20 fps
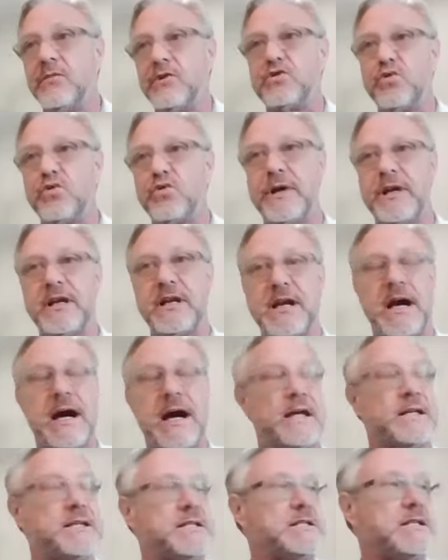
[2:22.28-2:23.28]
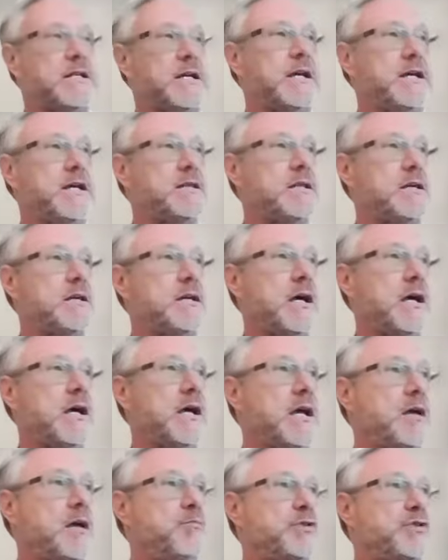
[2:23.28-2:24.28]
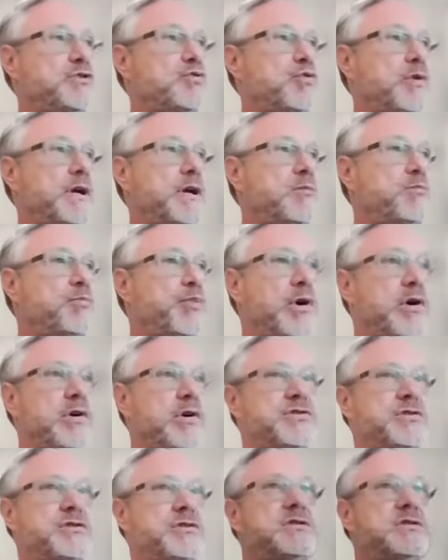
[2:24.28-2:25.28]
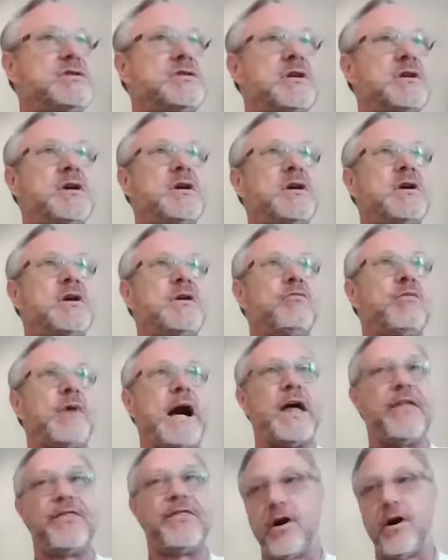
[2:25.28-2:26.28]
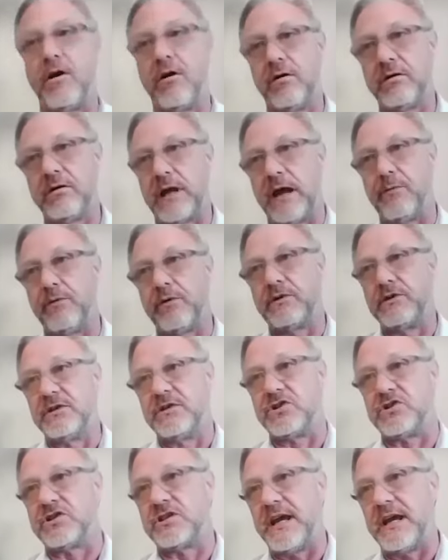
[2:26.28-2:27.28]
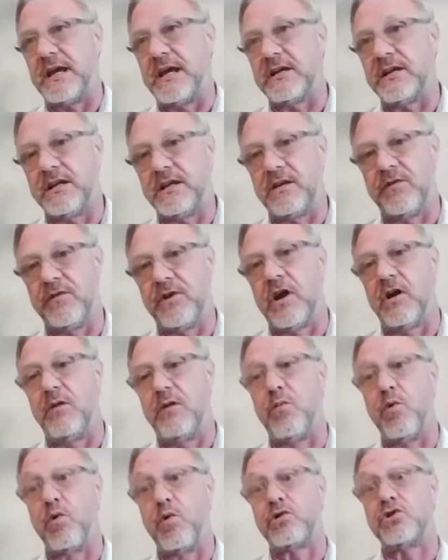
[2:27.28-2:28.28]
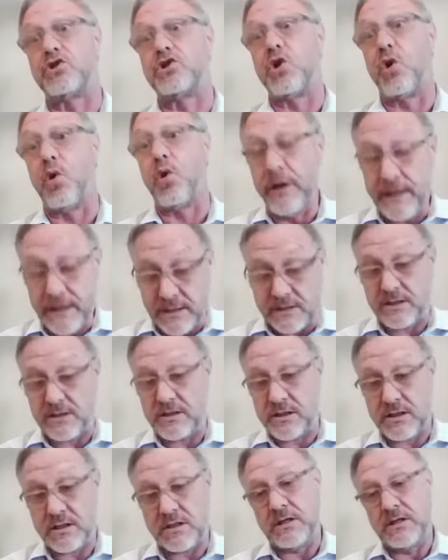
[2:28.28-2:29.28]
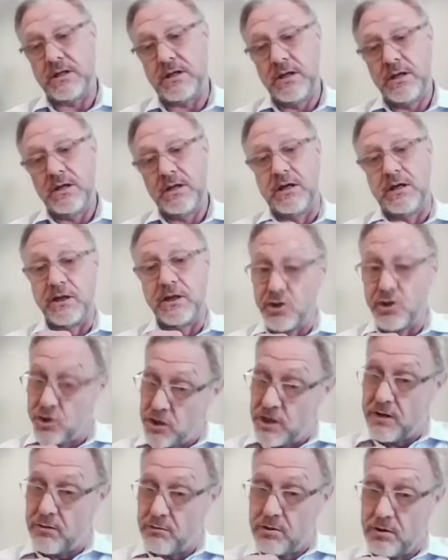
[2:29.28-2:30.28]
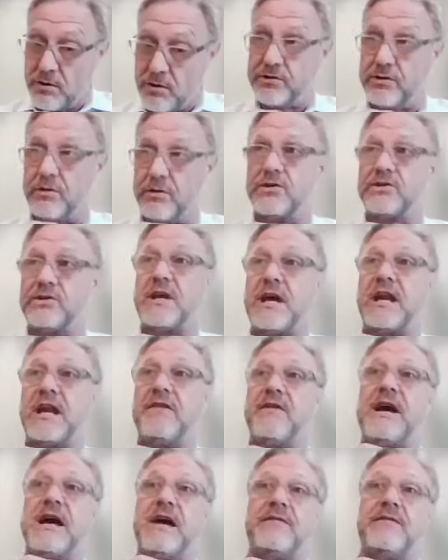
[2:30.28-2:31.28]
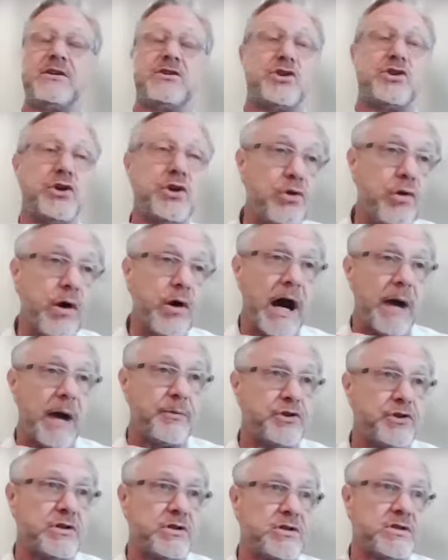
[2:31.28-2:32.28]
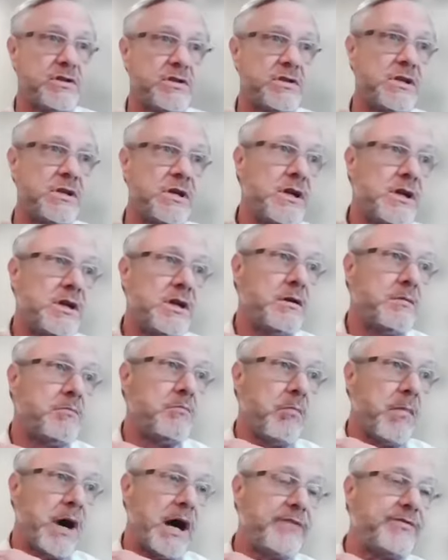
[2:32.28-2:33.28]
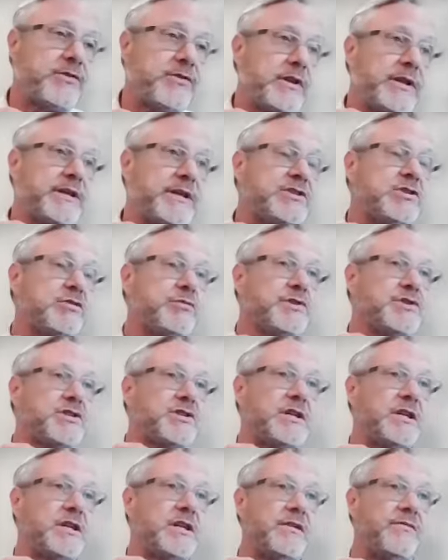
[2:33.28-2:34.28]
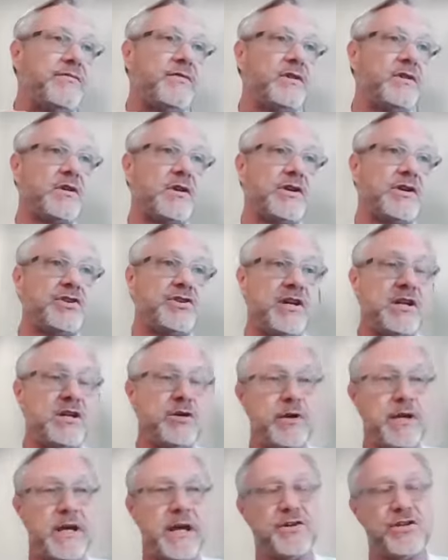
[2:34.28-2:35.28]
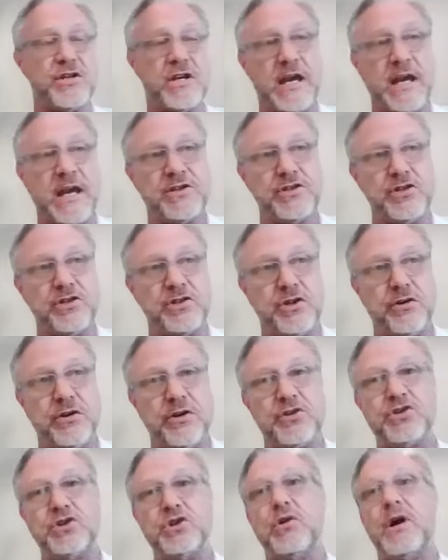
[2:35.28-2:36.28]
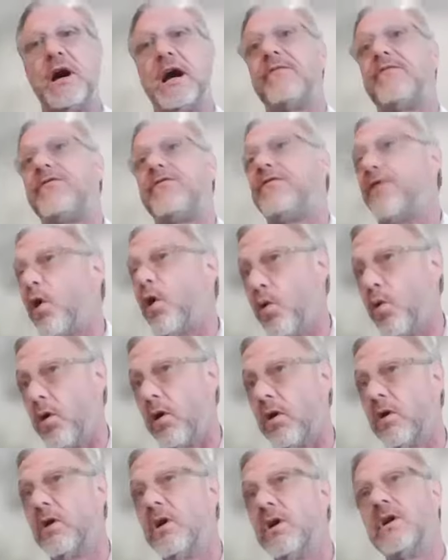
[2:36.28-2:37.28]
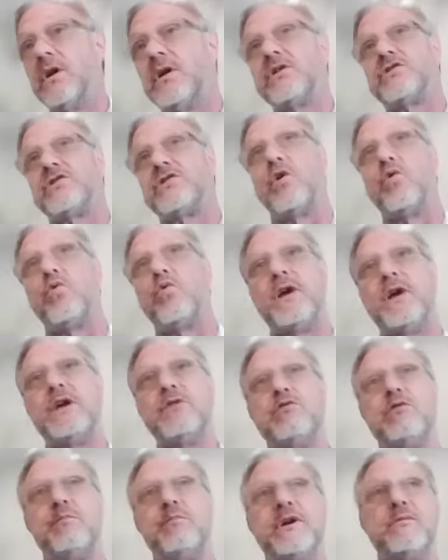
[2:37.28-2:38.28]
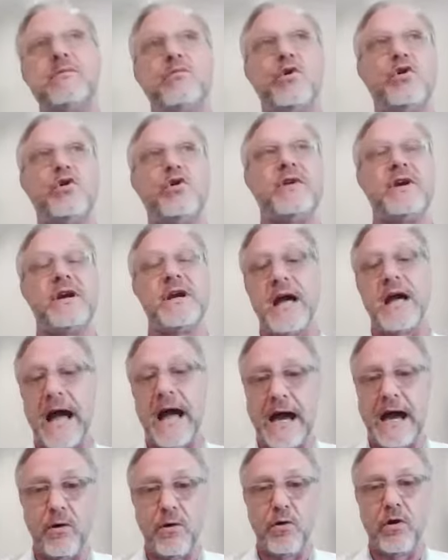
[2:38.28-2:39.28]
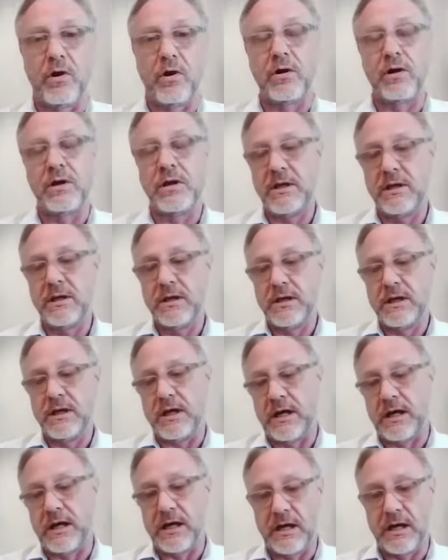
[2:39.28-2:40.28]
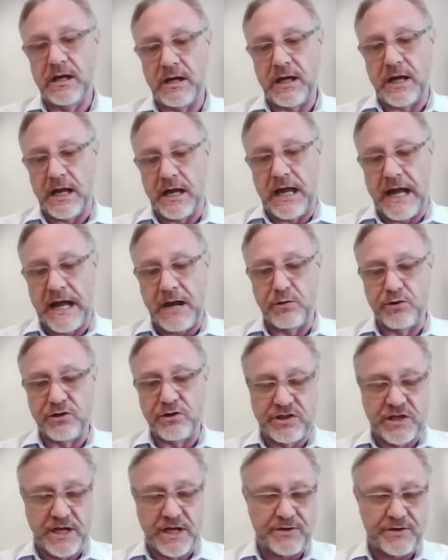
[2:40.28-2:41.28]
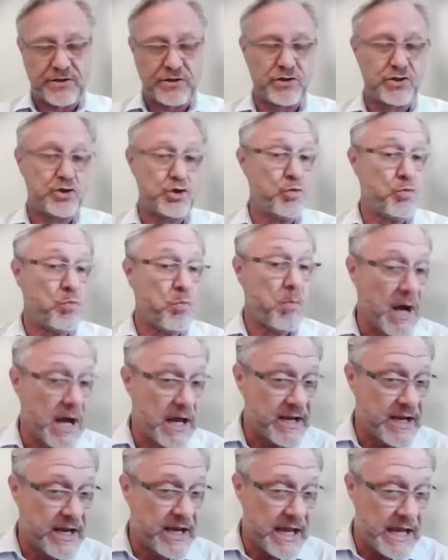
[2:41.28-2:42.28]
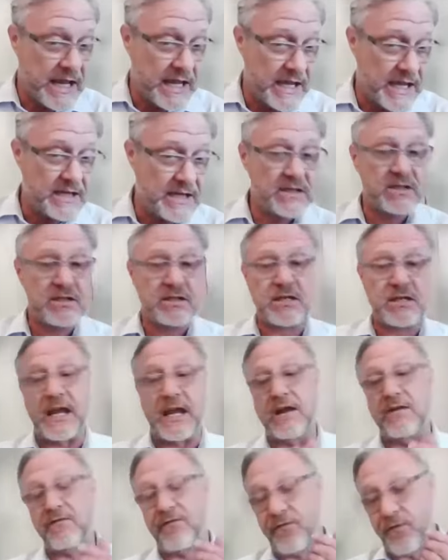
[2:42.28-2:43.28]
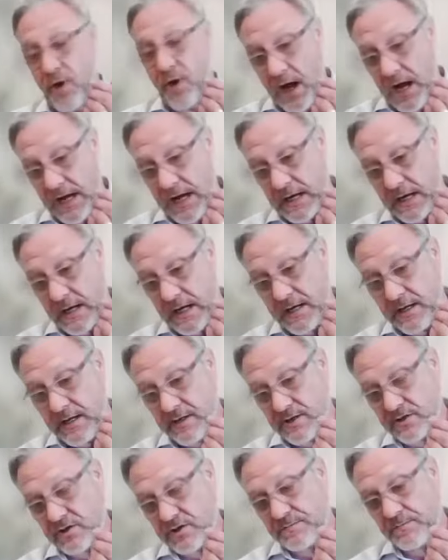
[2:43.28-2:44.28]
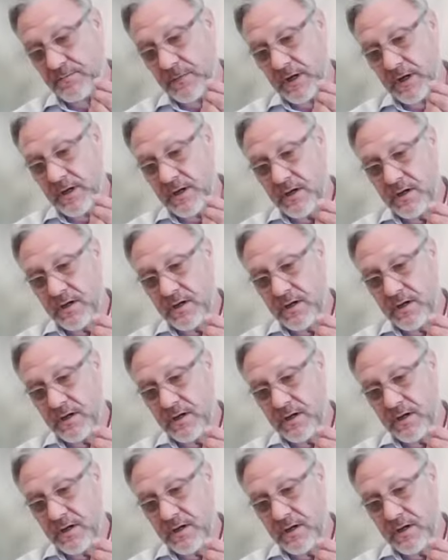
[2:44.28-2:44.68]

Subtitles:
between content and between persons, I thought I would instead give y'all more choice in general. So instead of having two options monthly to receive continuing education units, you'll have four. So we will be moving our sessions to Mondays and Fridays.